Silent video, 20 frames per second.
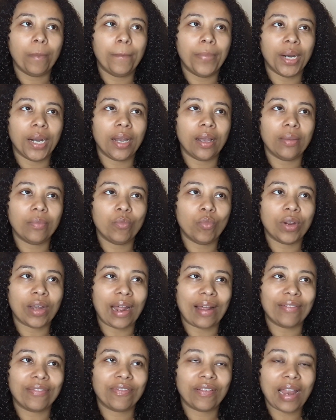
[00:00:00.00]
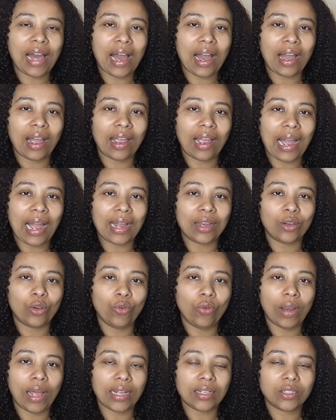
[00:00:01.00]
But when I fly, I
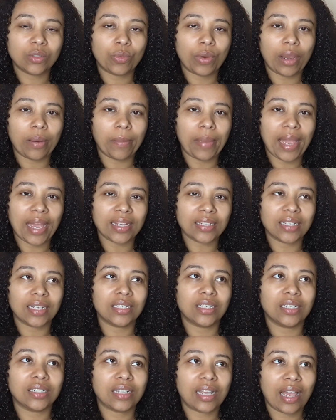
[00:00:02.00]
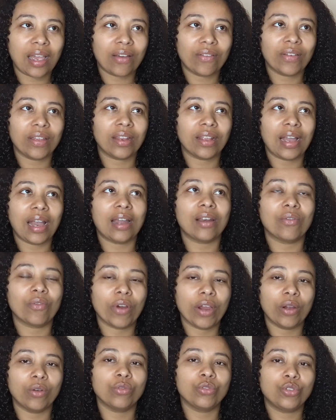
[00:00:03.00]
do like to wear masks. I just haven't got
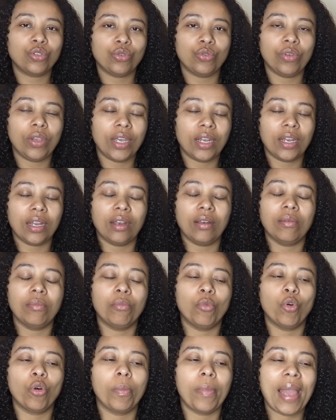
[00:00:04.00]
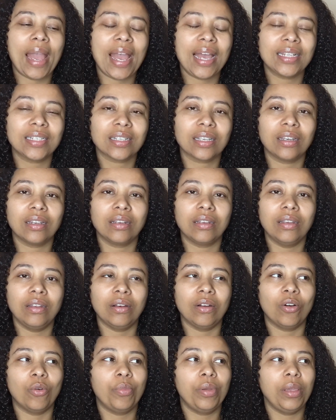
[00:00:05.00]
around to getting more masks, and,
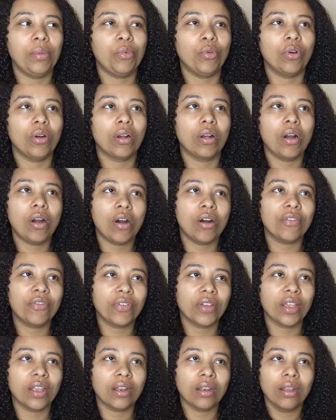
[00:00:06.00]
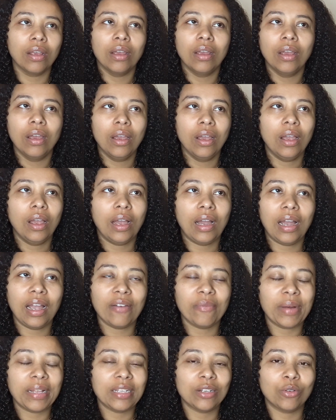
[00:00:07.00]
people are coughing. I
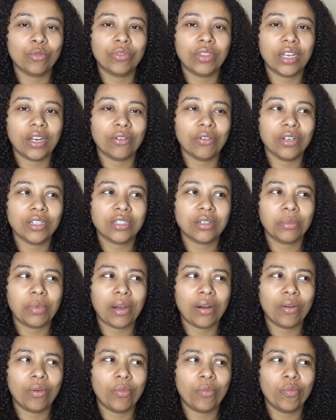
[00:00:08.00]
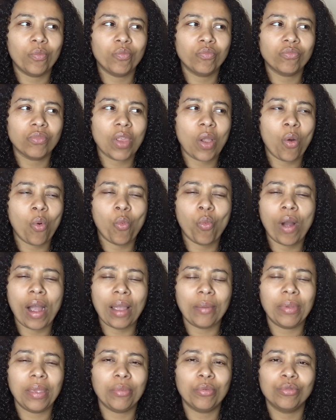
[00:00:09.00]
have my little theories about
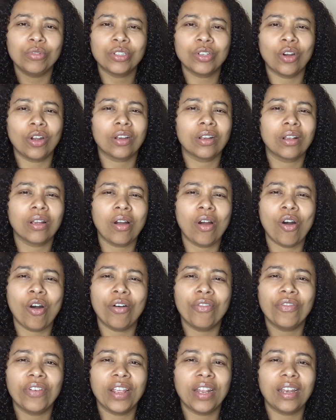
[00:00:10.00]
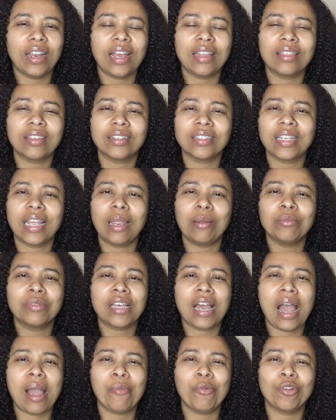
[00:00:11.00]
why people start coughing at the same
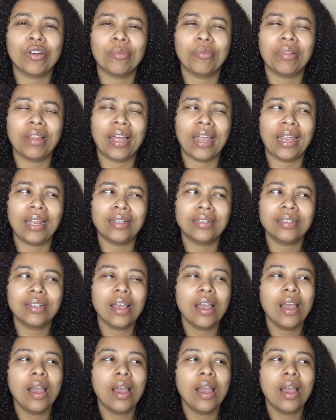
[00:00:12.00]
time on a plane.